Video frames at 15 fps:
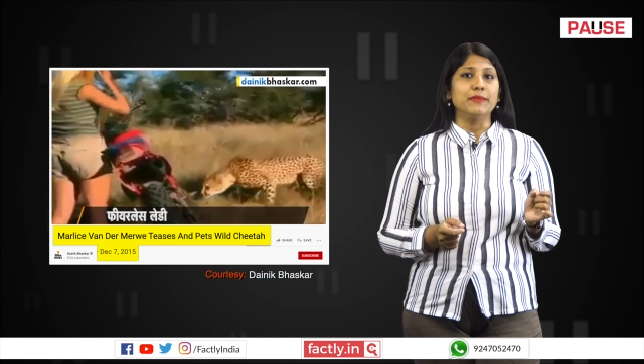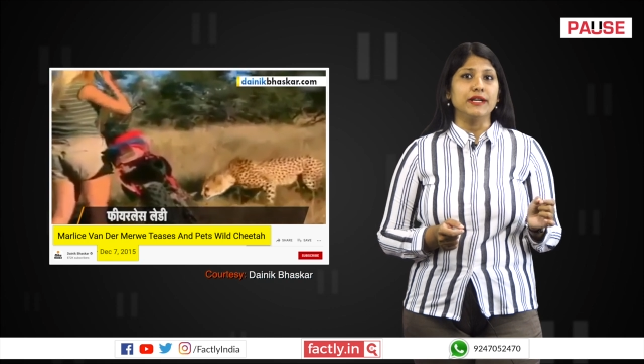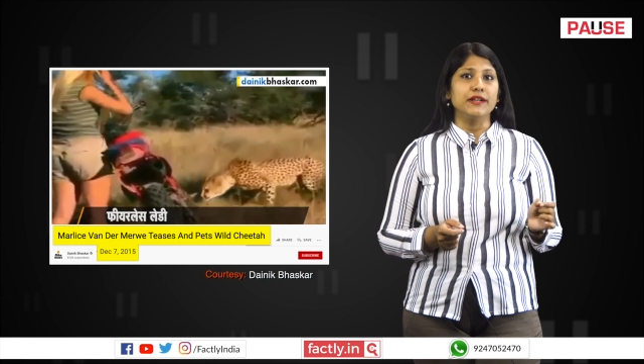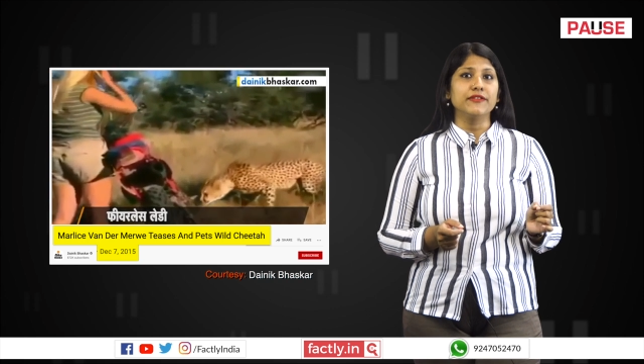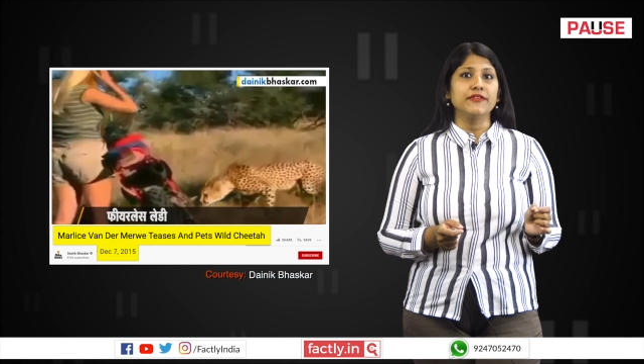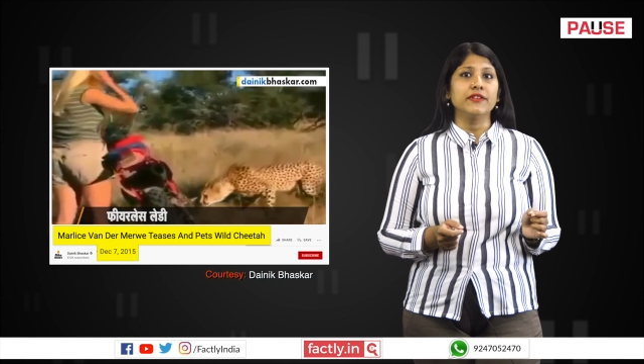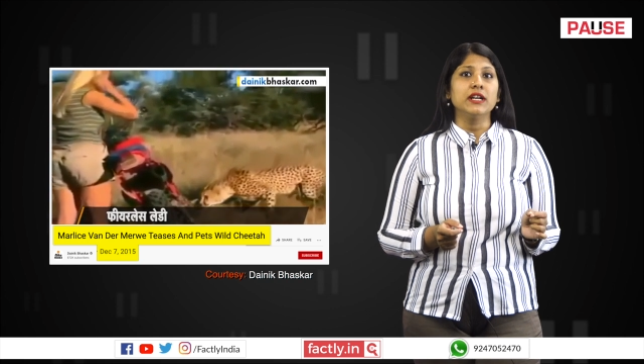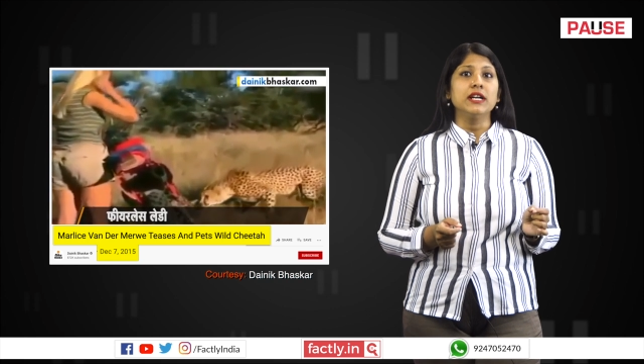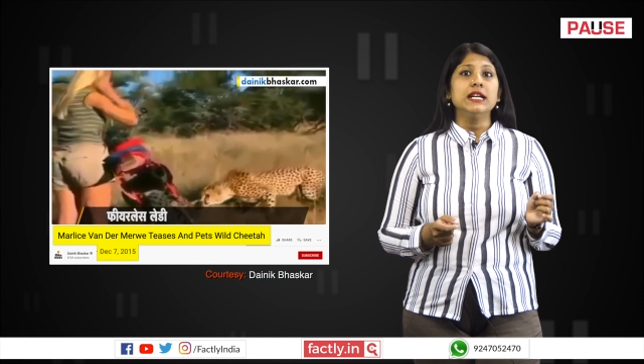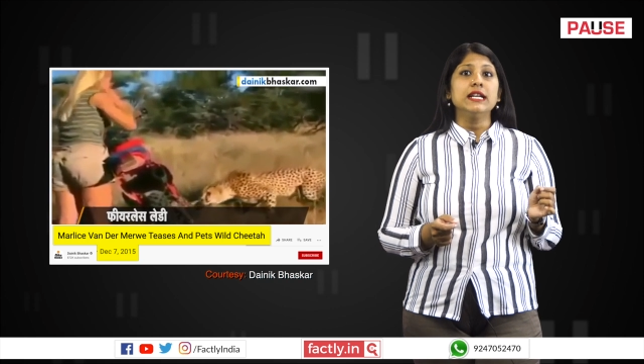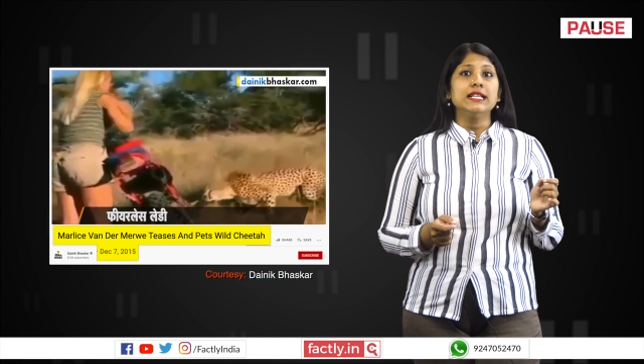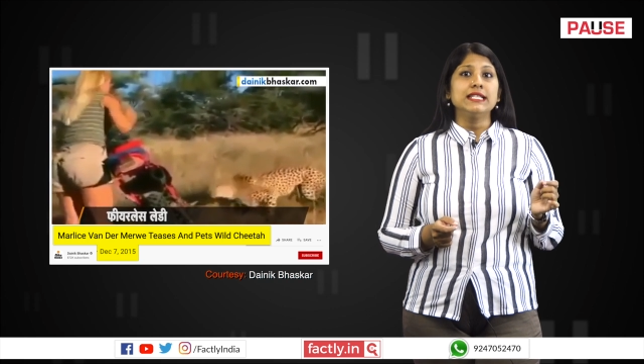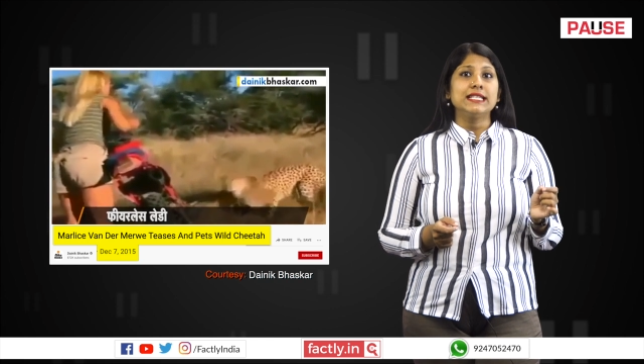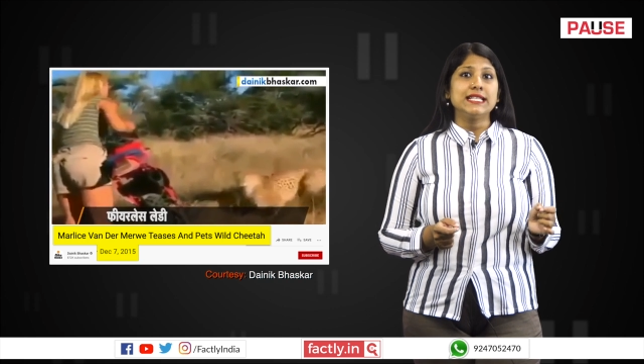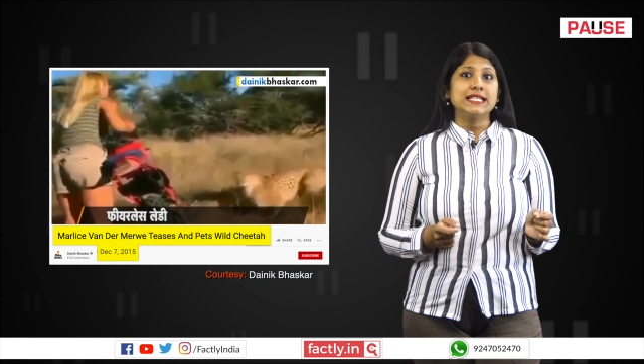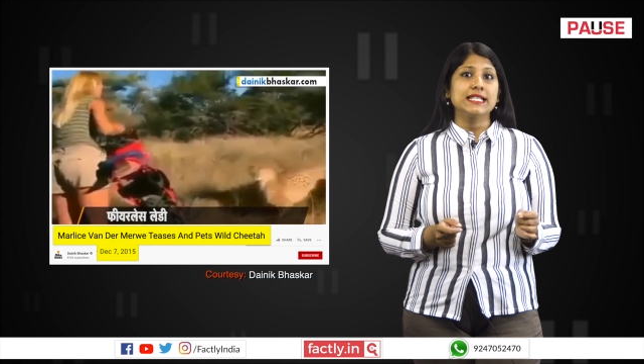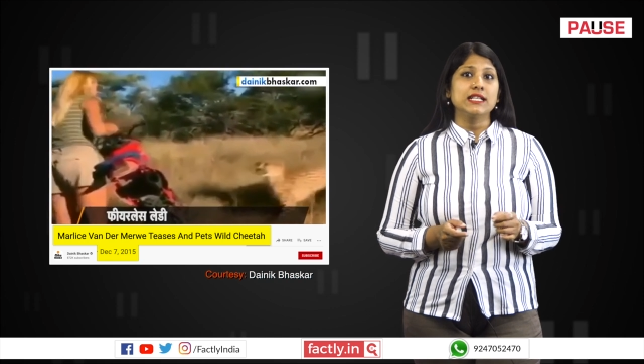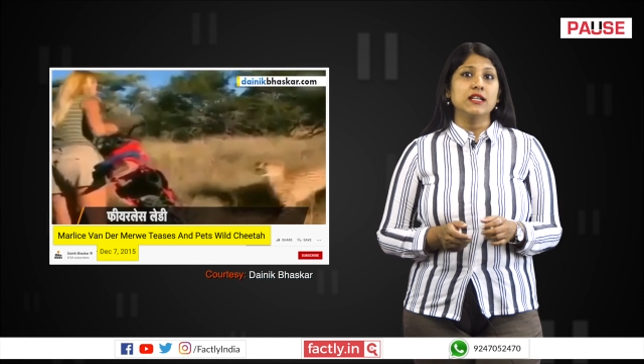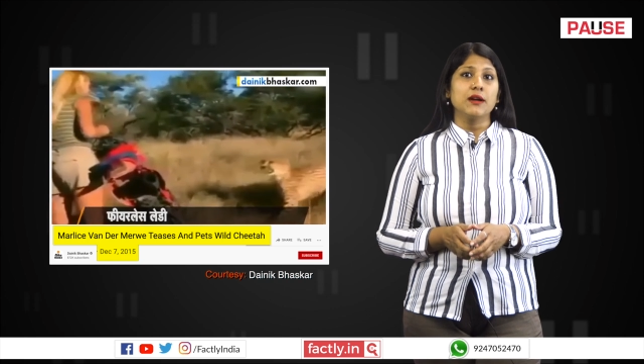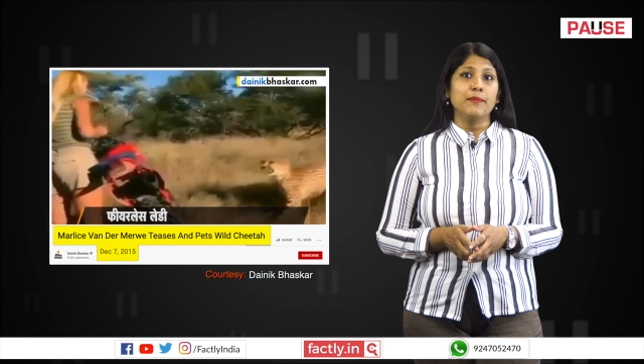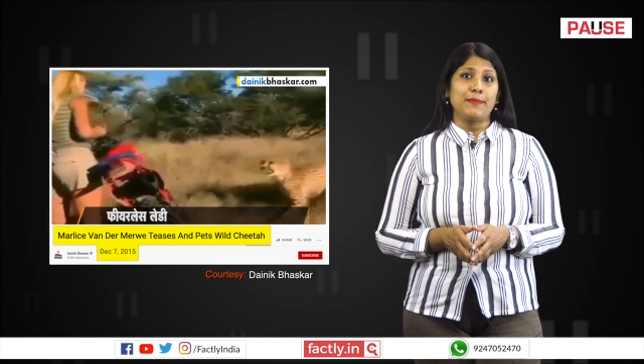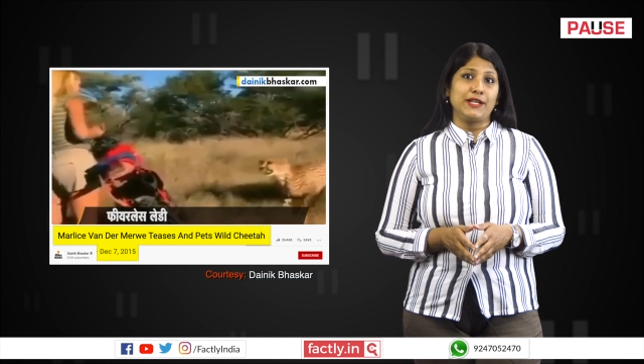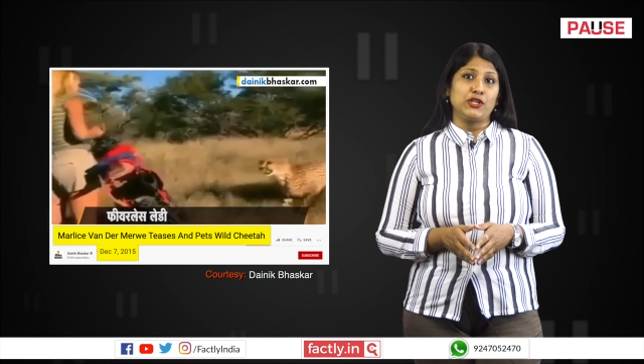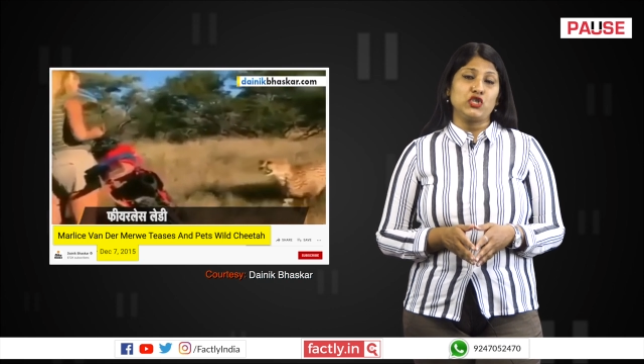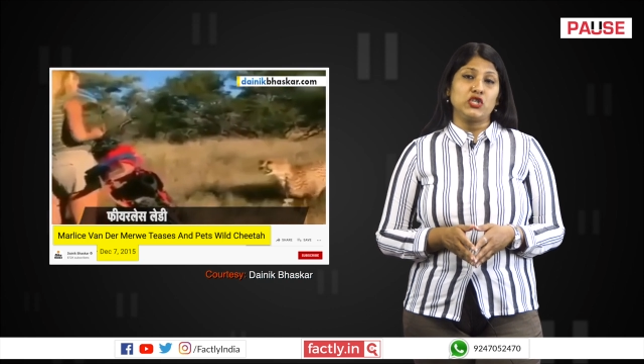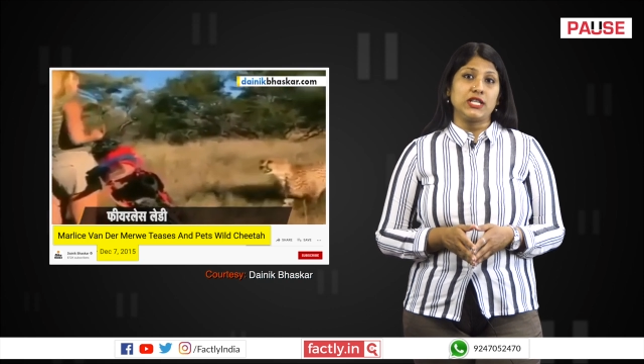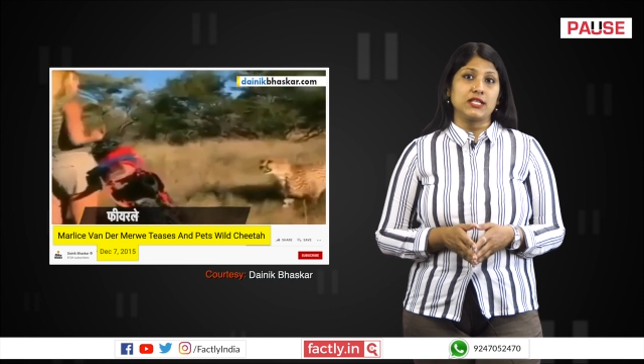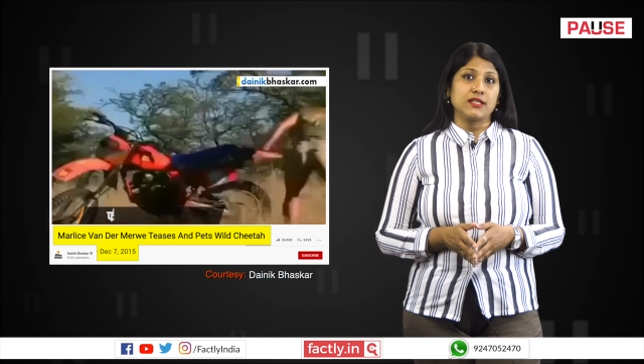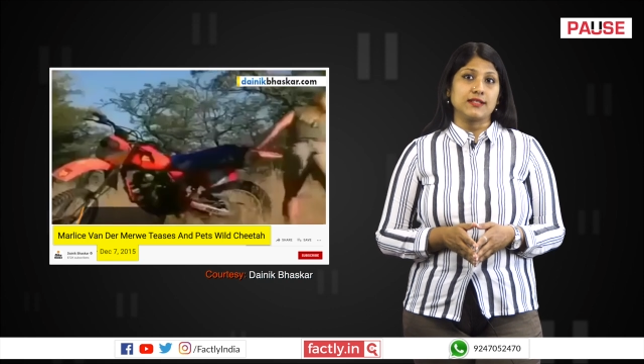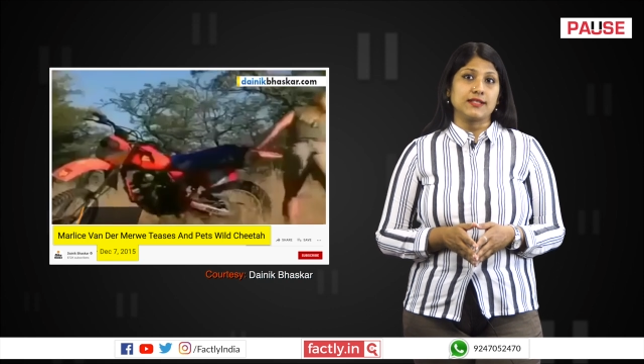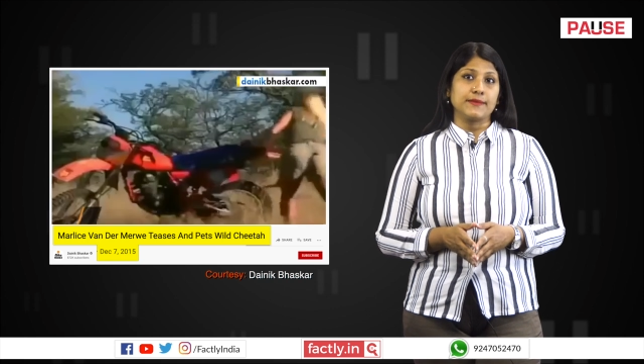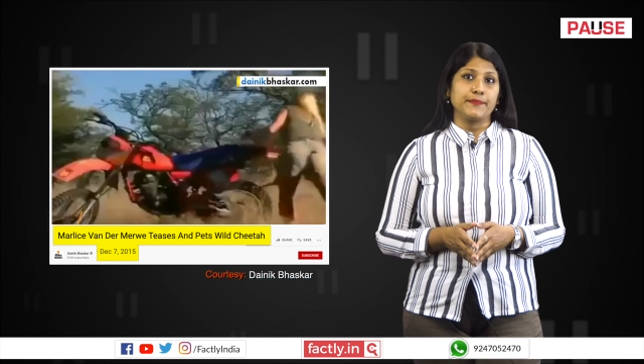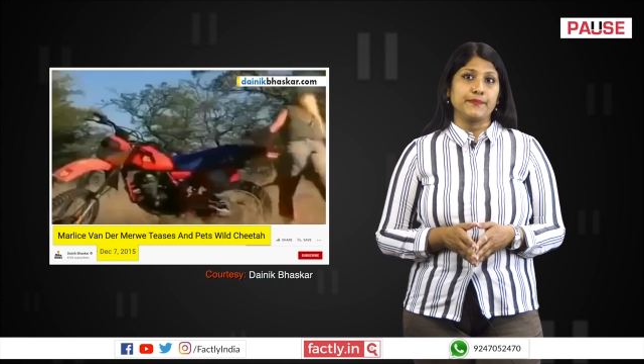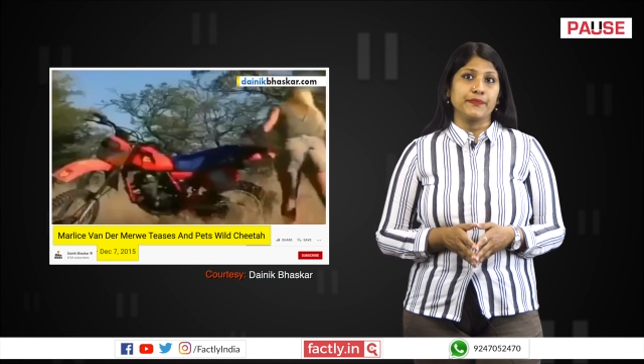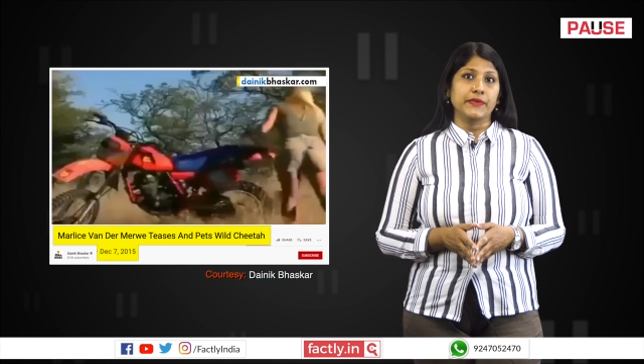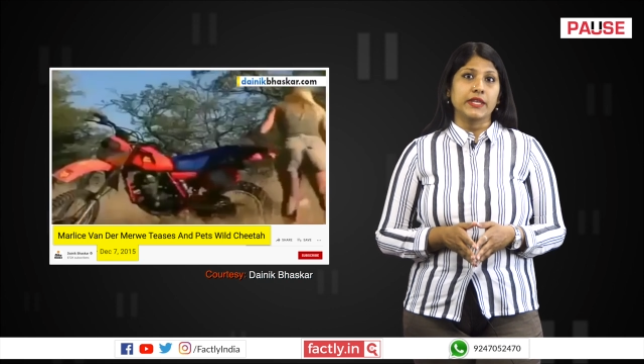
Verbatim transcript: Merwe teasing her pet cheetahs.